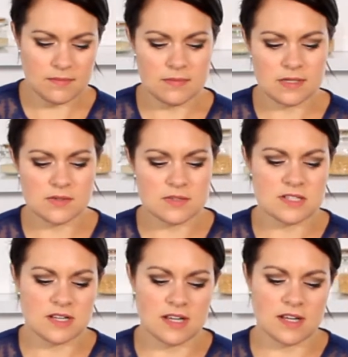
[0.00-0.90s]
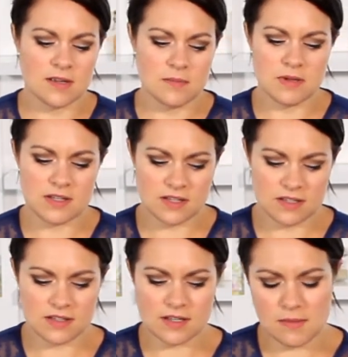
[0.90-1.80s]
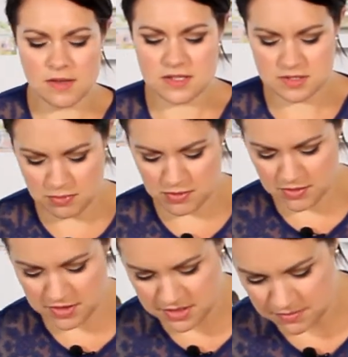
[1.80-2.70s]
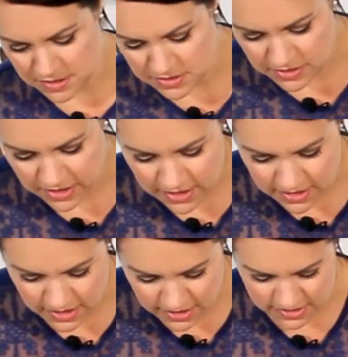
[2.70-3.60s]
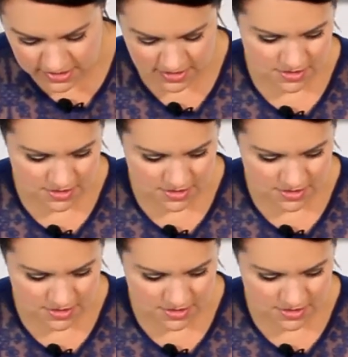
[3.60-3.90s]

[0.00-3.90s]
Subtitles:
loosely, but the good thing about the spoon is it means you get a nice